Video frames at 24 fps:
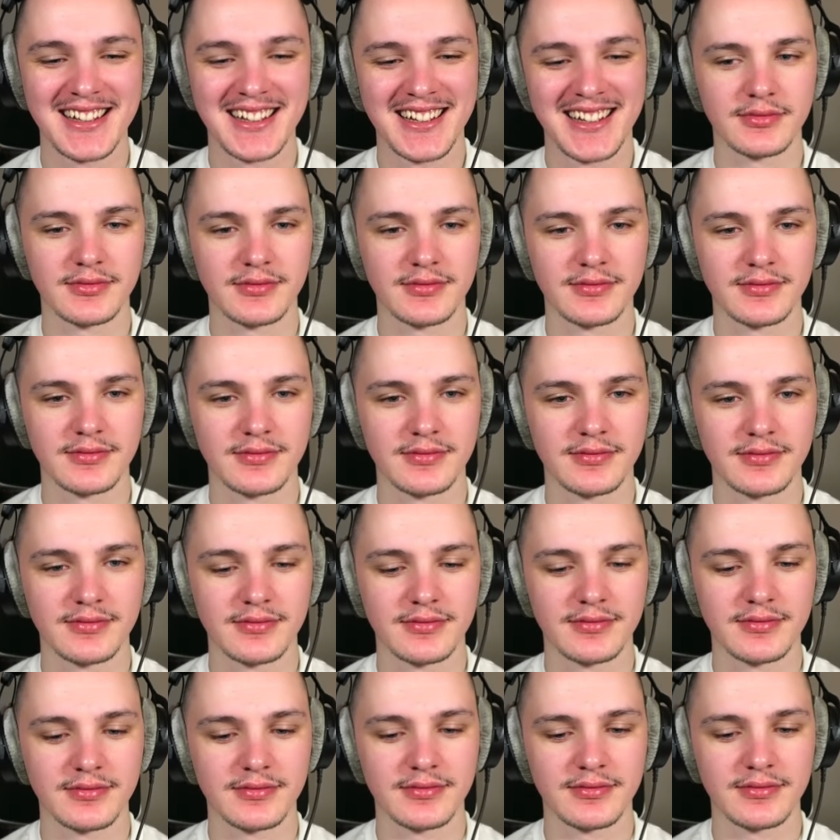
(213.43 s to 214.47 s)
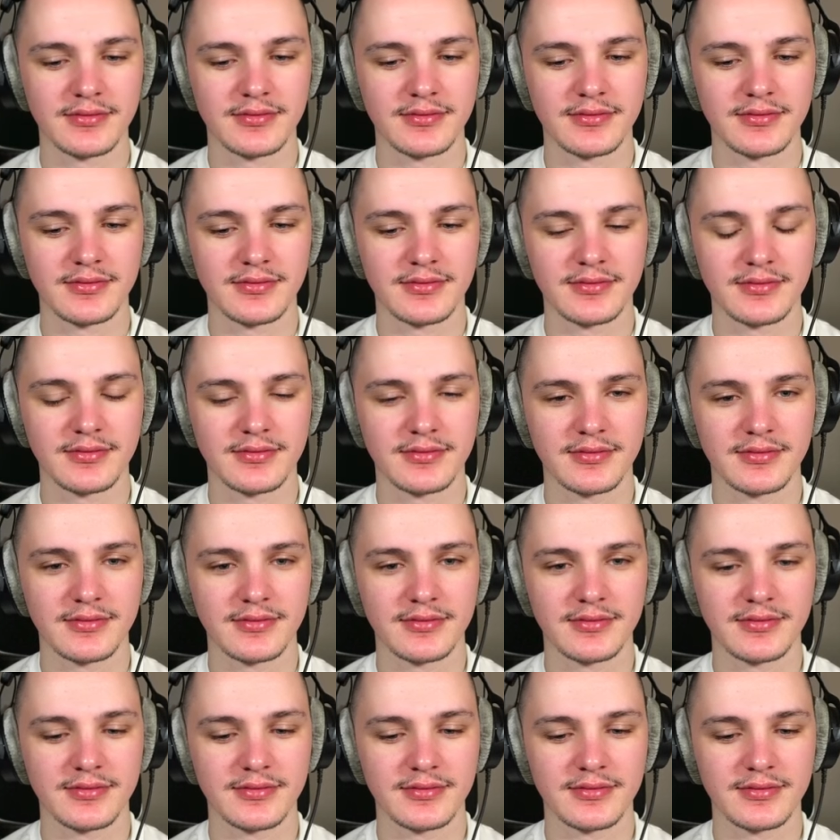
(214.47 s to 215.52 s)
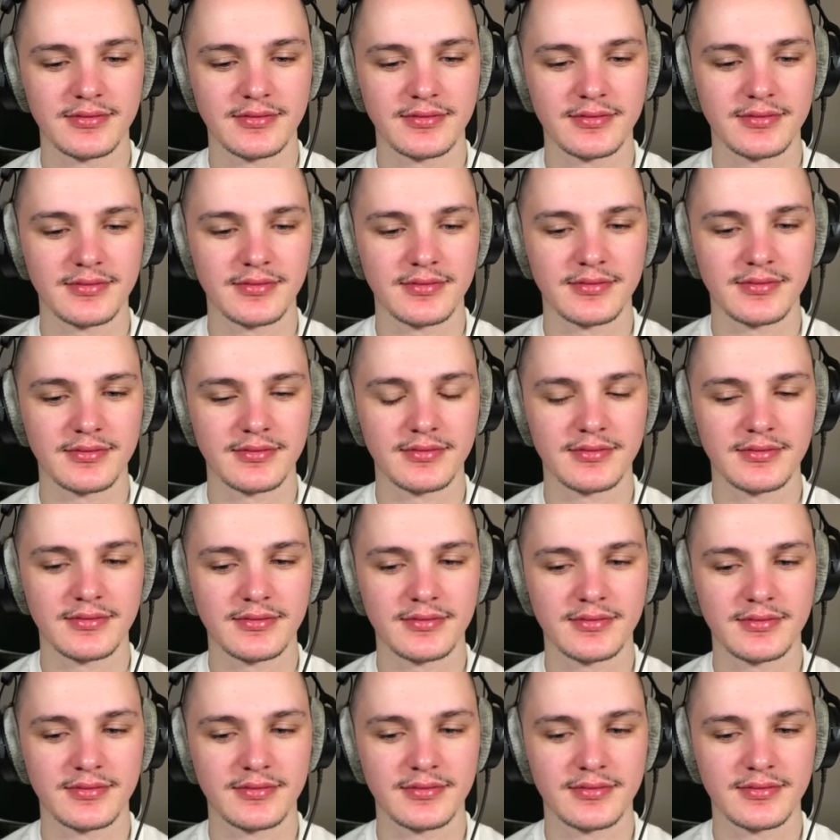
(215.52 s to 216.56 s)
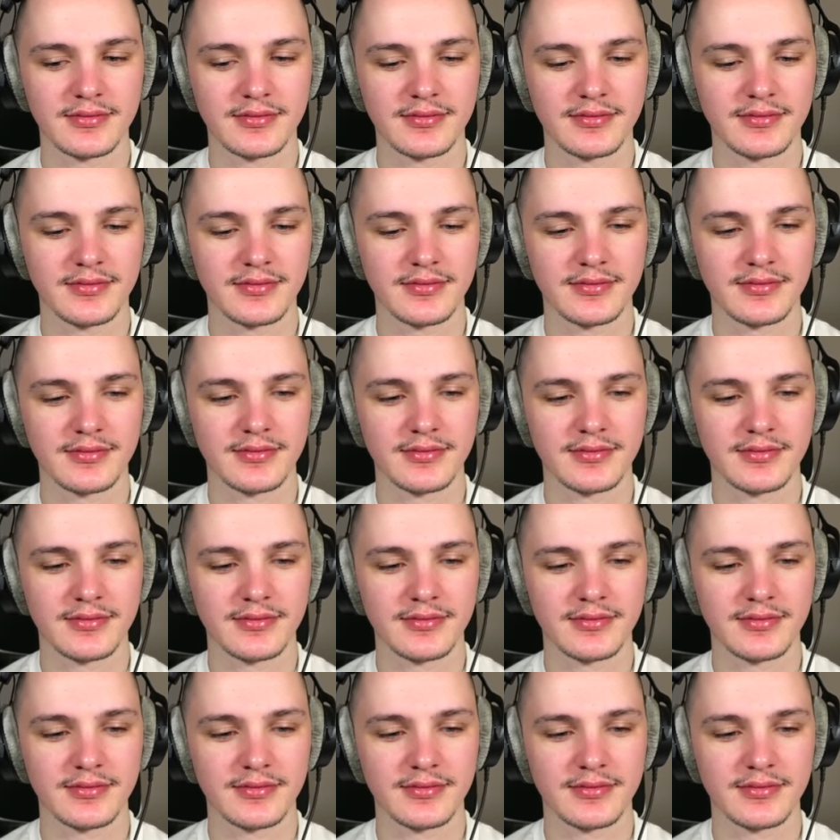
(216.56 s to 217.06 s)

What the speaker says: (no one is talking)